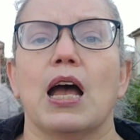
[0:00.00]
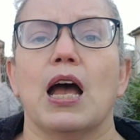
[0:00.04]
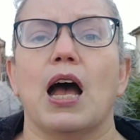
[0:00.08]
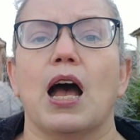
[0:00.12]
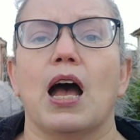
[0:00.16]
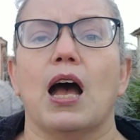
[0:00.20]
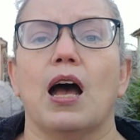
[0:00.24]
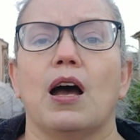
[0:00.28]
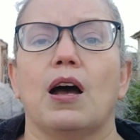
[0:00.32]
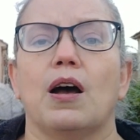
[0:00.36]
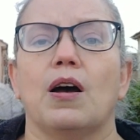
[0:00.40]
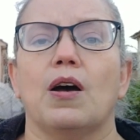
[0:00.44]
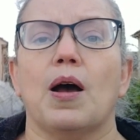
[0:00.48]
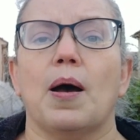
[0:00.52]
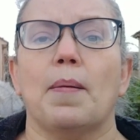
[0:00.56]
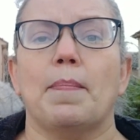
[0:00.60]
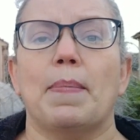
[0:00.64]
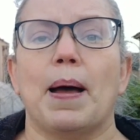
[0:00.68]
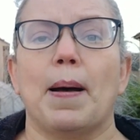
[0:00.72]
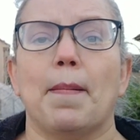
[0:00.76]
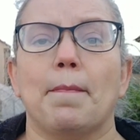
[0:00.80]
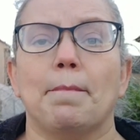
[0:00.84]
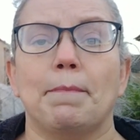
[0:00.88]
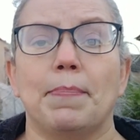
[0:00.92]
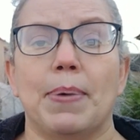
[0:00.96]

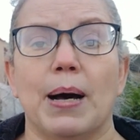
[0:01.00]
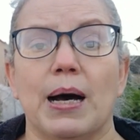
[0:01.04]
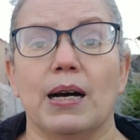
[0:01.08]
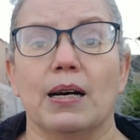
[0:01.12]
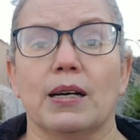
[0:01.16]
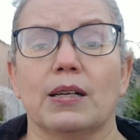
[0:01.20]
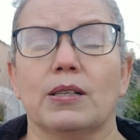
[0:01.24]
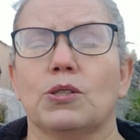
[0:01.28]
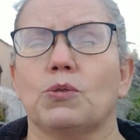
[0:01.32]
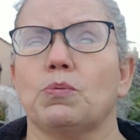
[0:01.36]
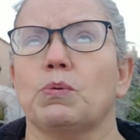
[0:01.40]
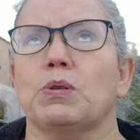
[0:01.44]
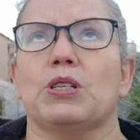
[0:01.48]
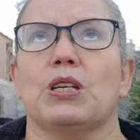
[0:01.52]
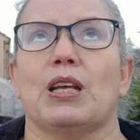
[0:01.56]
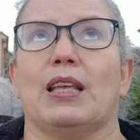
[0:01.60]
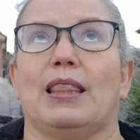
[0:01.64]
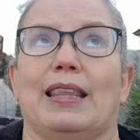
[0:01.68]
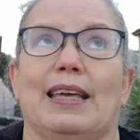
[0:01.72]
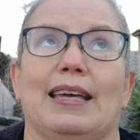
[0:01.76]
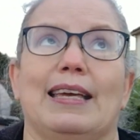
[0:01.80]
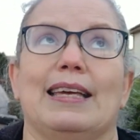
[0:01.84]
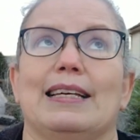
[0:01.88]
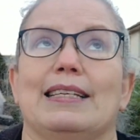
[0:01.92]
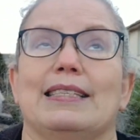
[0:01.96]
about bugs, which I
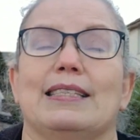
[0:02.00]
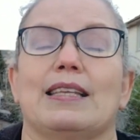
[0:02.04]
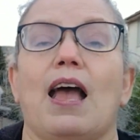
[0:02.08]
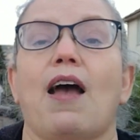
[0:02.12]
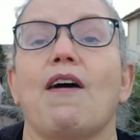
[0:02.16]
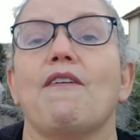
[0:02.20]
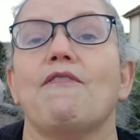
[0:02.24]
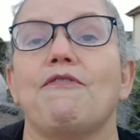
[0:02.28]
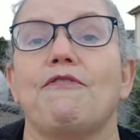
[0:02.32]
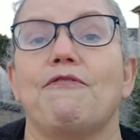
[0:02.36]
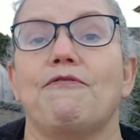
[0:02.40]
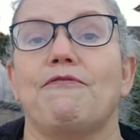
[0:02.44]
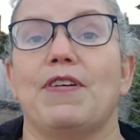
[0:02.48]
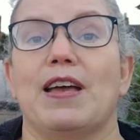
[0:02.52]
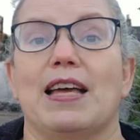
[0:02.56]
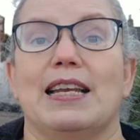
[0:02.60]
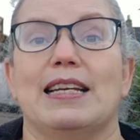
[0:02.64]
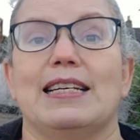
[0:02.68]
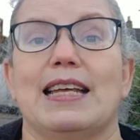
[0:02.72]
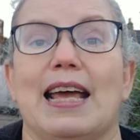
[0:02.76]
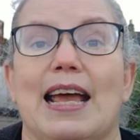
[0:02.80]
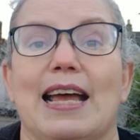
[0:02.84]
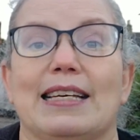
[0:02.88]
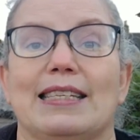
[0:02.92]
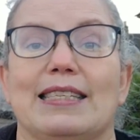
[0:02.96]
think is
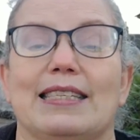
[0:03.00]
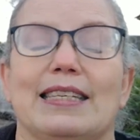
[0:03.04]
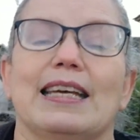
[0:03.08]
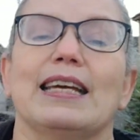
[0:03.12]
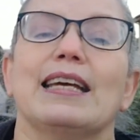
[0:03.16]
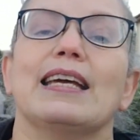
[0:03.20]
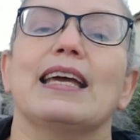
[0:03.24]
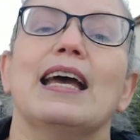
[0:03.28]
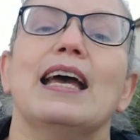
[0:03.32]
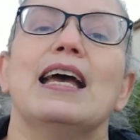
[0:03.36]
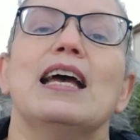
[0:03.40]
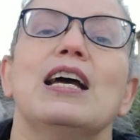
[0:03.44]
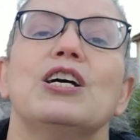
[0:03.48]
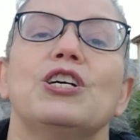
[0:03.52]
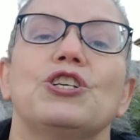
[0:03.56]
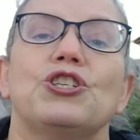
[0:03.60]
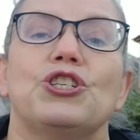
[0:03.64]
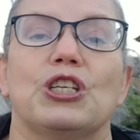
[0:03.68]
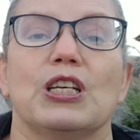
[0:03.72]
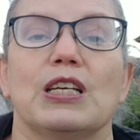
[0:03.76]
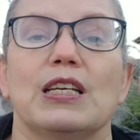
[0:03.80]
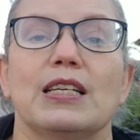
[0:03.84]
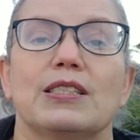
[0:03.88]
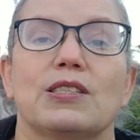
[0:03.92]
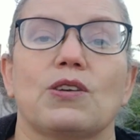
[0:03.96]
fantastic.
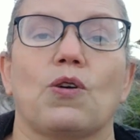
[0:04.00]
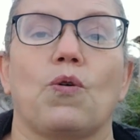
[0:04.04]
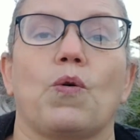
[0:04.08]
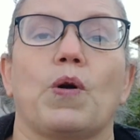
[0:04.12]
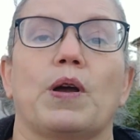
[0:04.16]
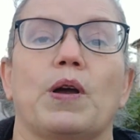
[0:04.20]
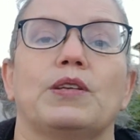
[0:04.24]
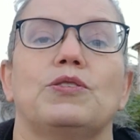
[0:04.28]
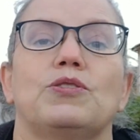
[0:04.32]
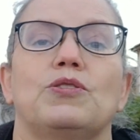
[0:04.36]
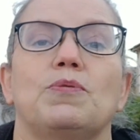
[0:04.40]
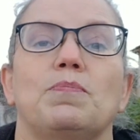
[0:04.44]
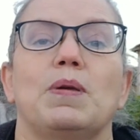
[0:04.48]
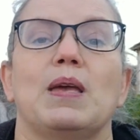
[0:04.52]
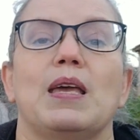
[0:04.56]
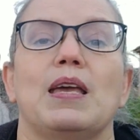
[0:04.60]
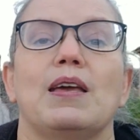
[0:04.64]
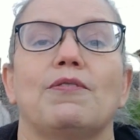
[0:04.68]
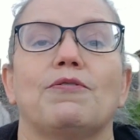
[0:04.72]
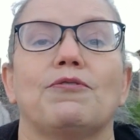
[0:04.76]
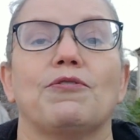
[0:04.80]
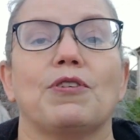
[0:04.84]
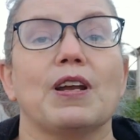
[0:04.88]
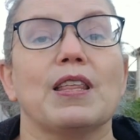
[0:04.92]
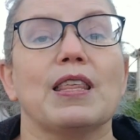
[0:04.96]
She's going to be in
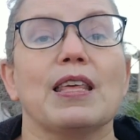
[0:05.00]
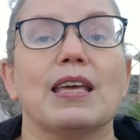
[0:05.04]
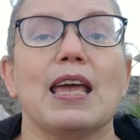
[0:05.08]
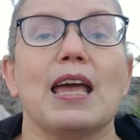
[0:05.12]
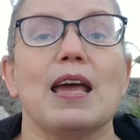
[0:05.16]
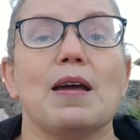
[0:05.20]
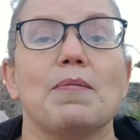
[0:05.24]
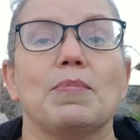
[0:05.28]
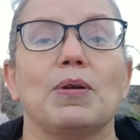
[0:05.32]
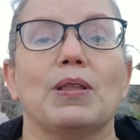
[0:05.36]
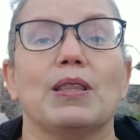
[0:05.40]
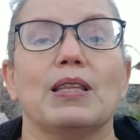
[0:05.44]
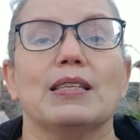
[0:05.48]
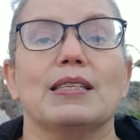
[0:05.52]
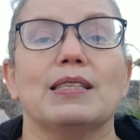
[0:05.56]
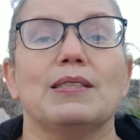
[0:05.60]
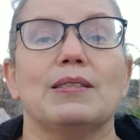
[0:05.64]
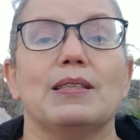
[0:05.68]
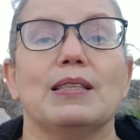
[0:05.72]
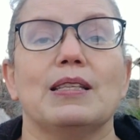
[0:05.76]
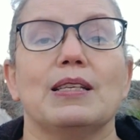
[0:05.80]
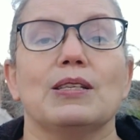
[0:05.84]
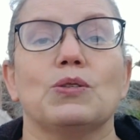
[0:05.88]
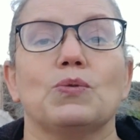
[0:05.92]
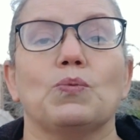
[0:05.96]
front of the camera
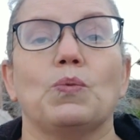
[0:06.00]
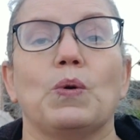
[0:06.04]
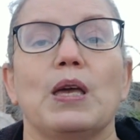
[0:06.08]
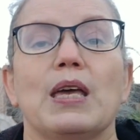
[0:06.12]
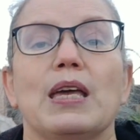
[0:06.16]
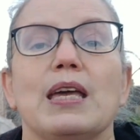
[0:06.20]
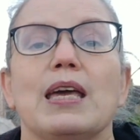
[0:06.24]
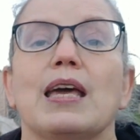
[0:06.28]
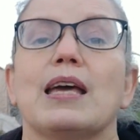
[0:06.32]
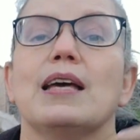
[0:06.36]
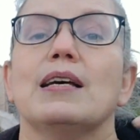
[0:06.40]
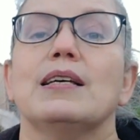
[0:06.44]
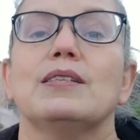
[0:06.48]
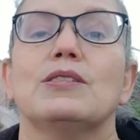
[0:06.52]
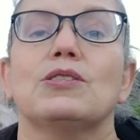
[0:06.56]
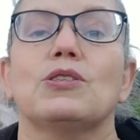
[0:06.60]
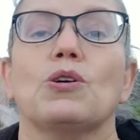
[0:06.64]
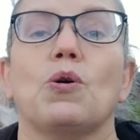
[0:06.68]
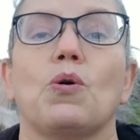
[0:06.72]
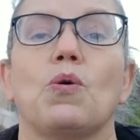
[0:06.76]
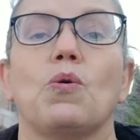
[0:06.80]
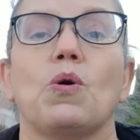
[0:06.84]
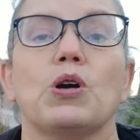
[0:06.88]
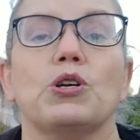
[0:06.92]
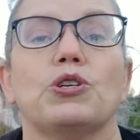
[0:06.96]
this week,
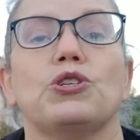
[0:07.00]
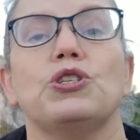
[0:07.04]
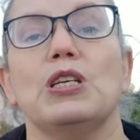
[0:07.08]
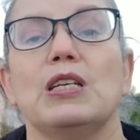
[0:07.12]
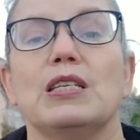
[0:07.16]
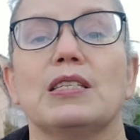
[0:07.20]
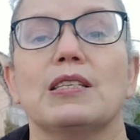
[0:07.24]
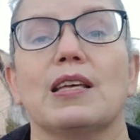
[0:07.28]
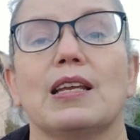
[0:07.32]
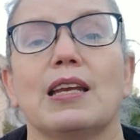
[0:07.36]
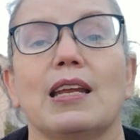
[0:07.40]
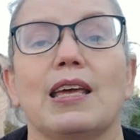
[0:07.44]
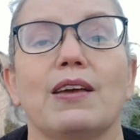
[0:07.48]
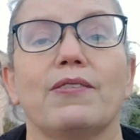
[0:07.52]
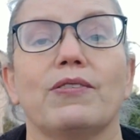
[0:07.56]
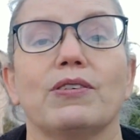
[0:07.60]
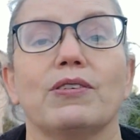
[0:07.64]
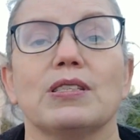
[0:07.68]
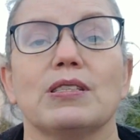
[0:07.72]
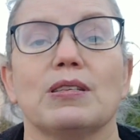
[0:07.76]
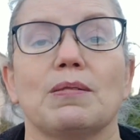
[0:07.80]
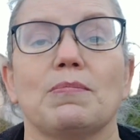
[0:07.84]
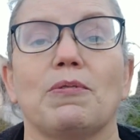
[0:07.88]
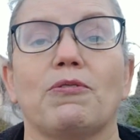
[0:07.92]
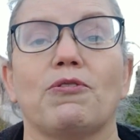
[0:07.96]
so she's going to give us
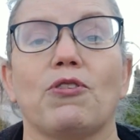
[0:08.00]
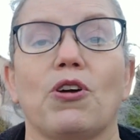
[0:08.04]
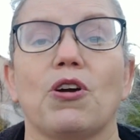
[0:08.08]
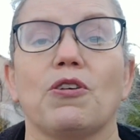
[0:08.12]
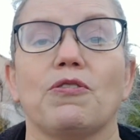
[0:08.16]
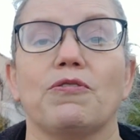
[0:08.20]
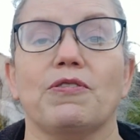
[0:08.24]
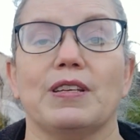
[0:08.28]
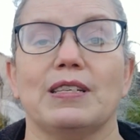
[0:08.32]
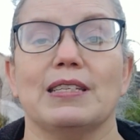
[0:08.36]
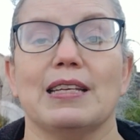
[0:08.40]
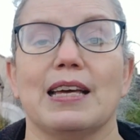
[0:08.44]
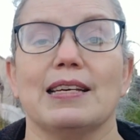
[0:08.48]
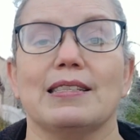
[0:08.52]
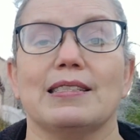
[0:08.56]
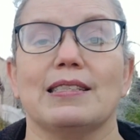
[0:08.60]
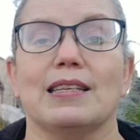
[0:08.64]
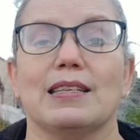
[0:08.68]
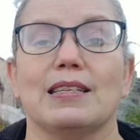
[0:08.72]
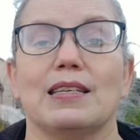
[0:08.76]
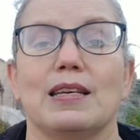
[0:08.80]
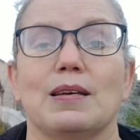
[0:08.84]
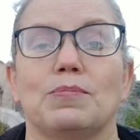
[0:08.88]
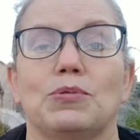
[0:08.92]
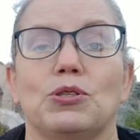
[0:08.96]
some of her fantastic
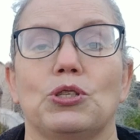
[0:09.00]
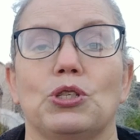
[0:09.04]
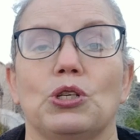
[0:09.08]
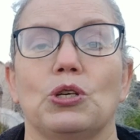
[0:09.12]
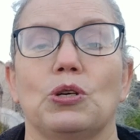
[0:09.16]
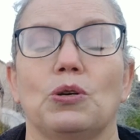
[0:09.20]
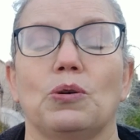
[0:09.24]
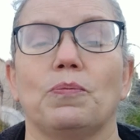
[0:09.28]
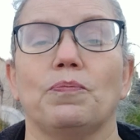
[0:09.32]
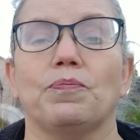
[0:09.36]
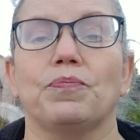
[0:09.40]
tips too.